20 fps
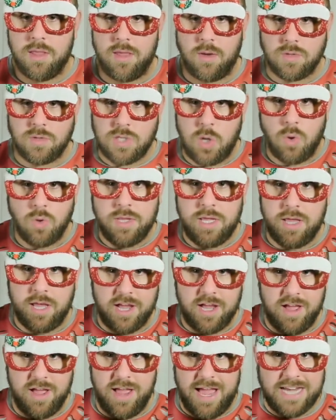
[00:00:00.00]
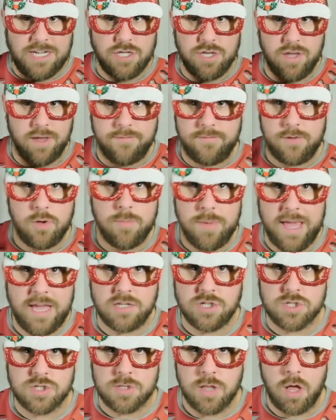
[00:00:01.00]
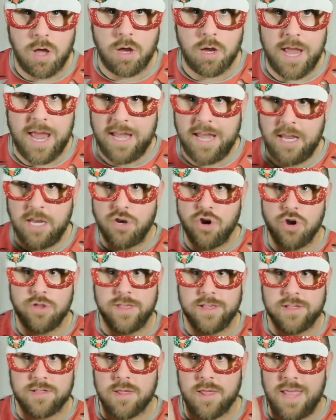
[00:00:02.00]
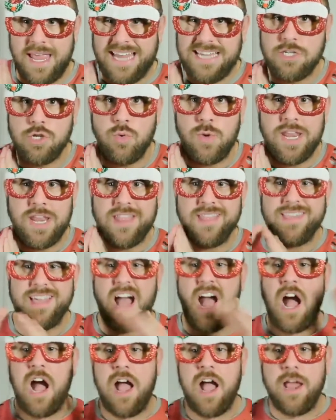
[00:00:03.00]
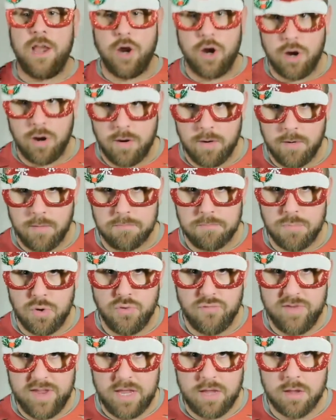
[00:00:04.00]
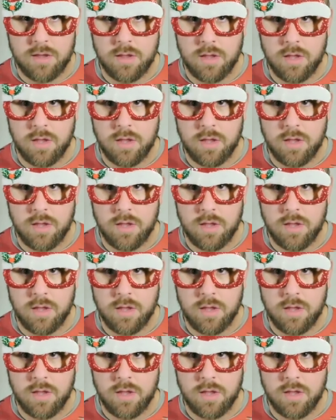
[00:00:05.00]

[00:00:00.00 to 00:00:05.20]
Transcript: that was only like actually a few pages long, and he turned this into an entire movie.